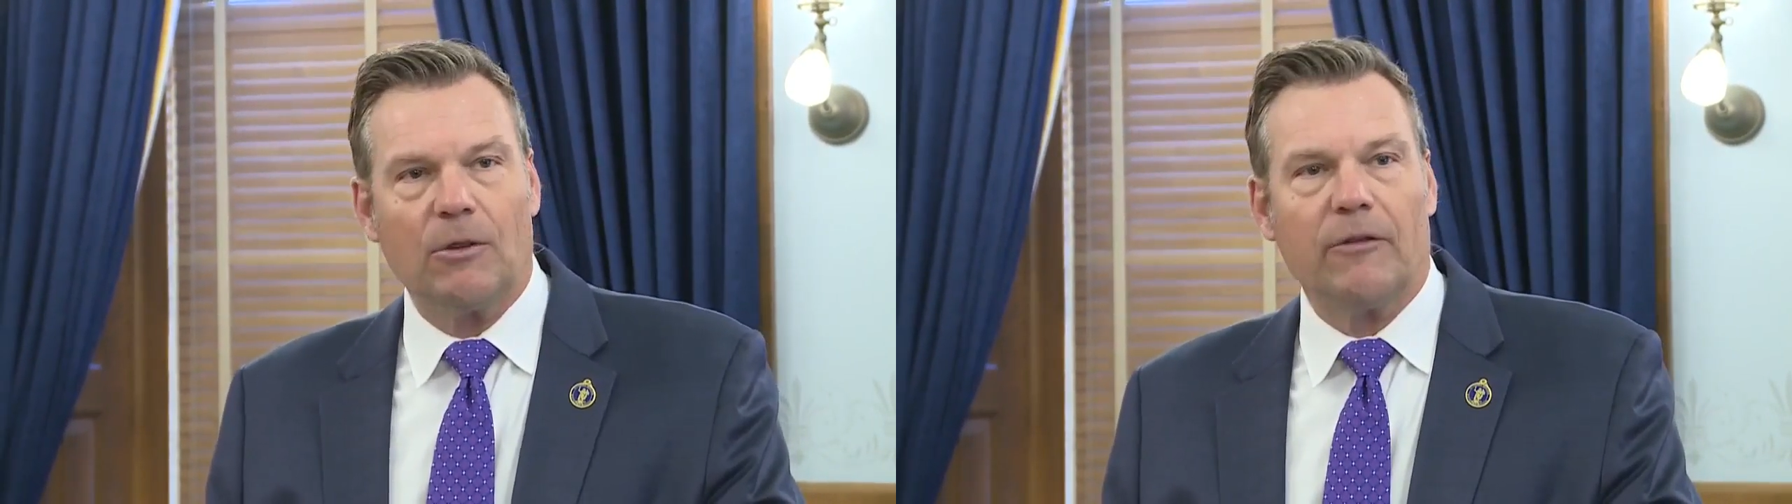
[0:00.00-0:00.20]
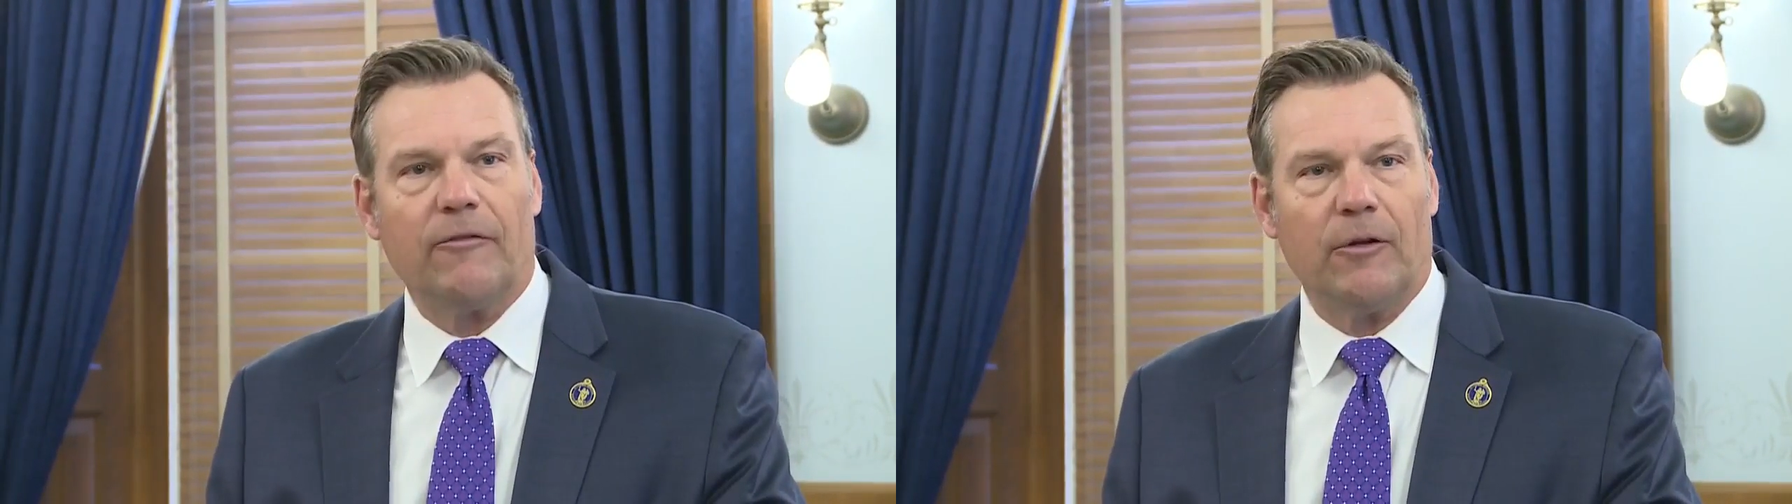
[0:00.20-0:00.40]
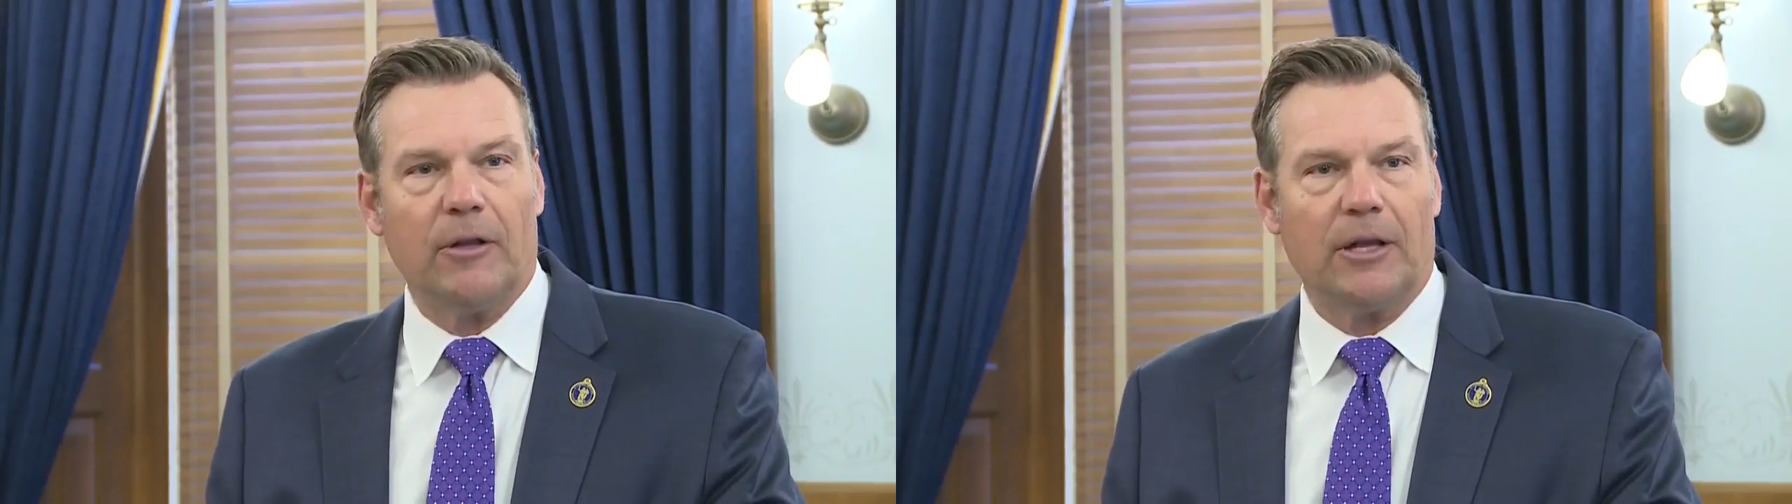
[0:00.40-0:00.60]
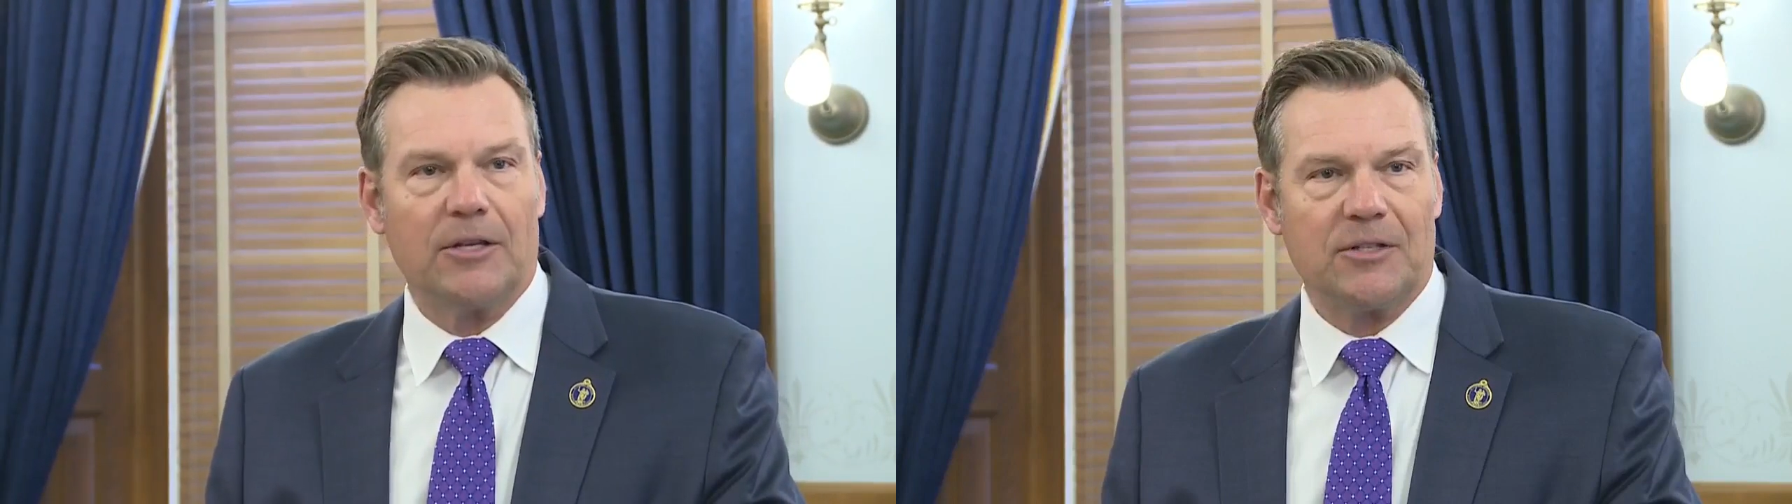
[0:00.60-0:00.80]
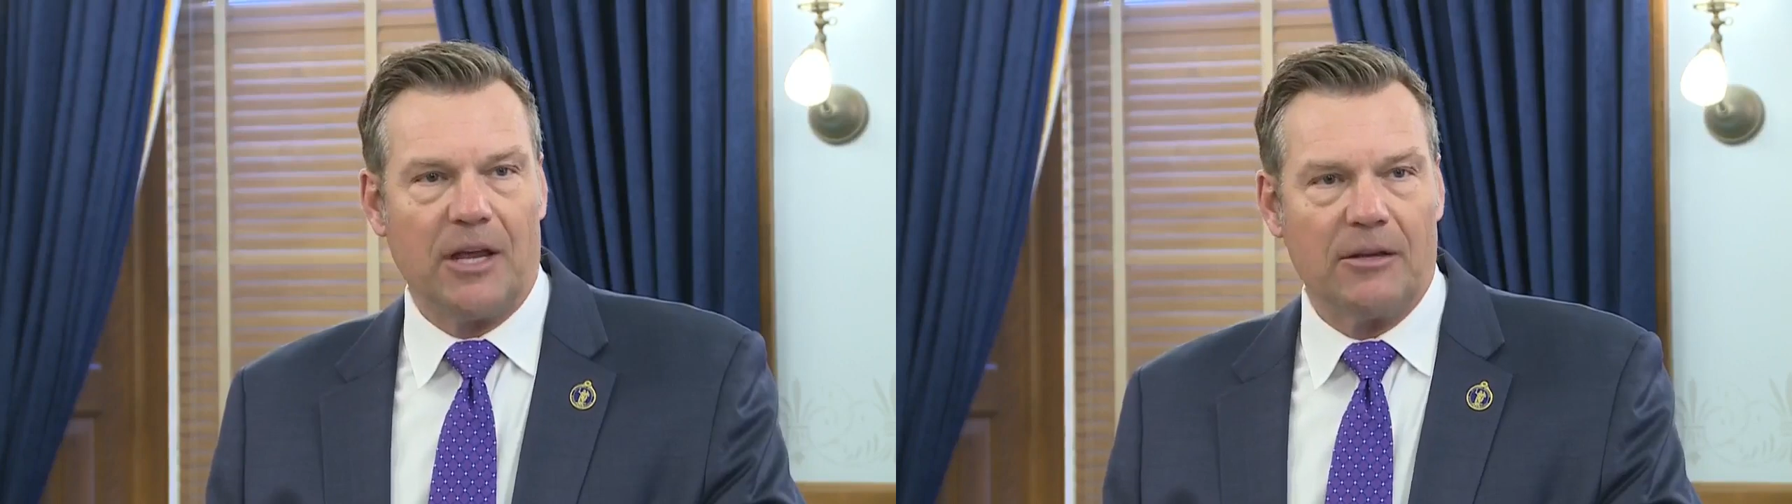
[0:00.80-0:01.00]
what the full
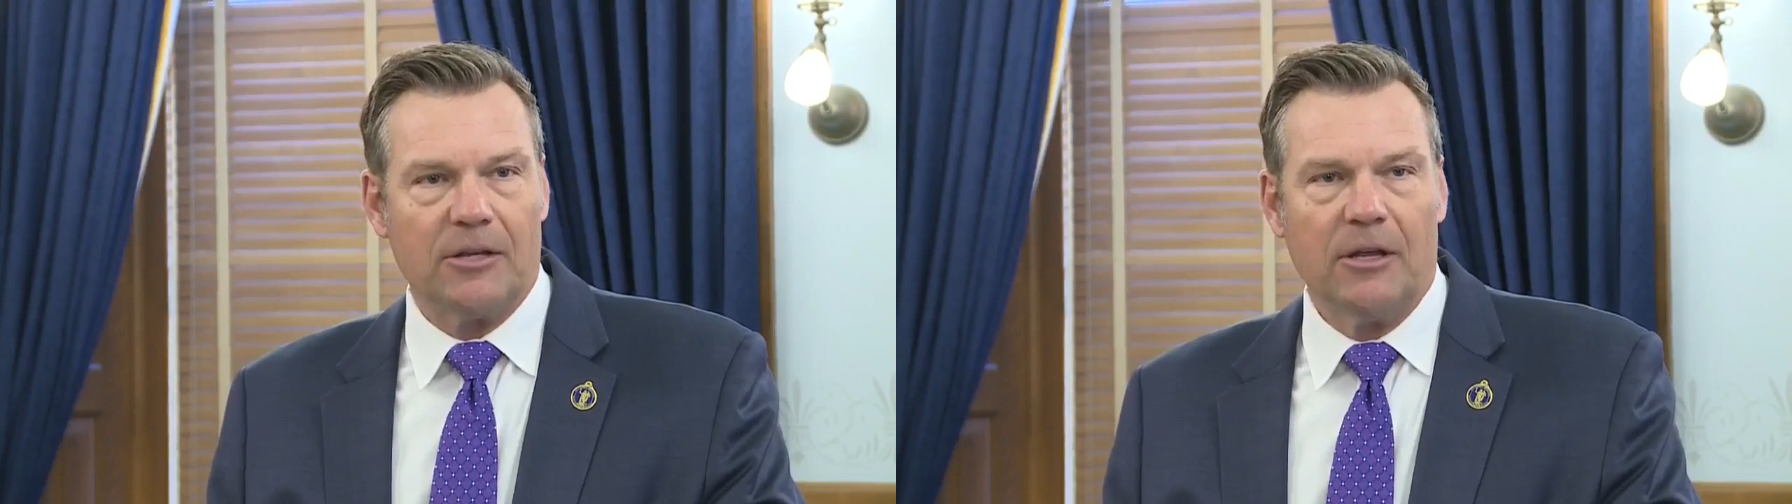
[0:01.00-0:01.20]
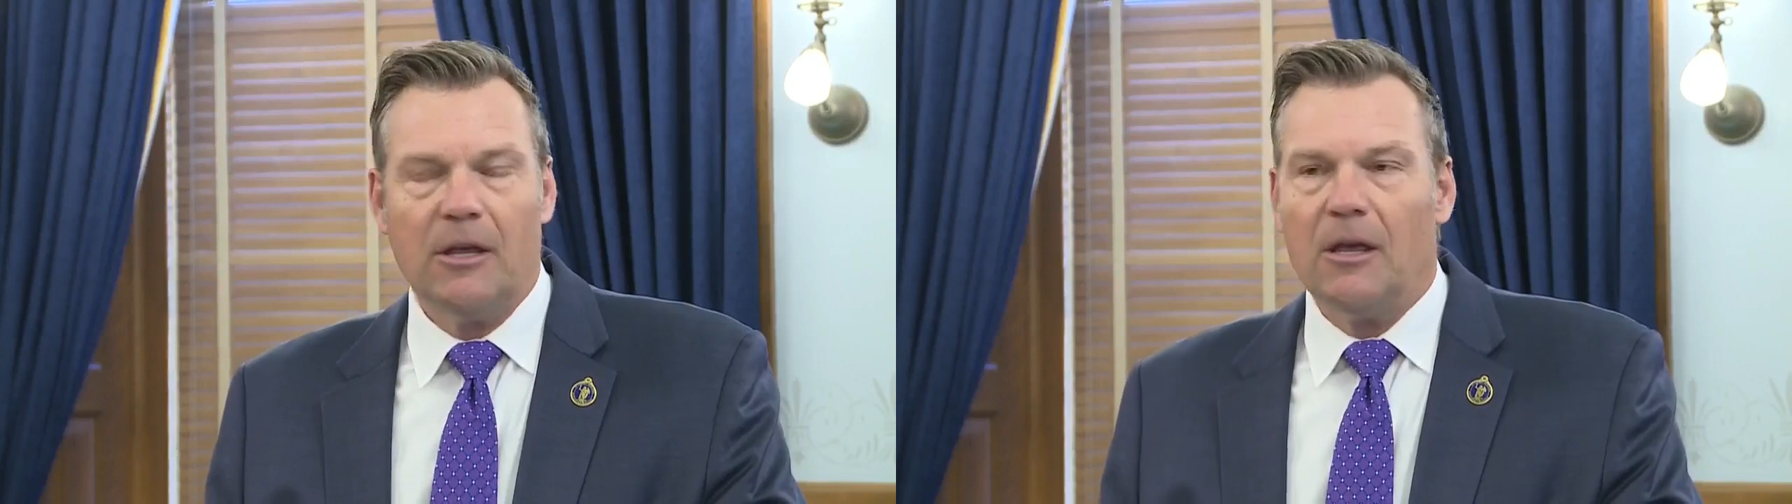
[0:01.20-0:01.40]
extent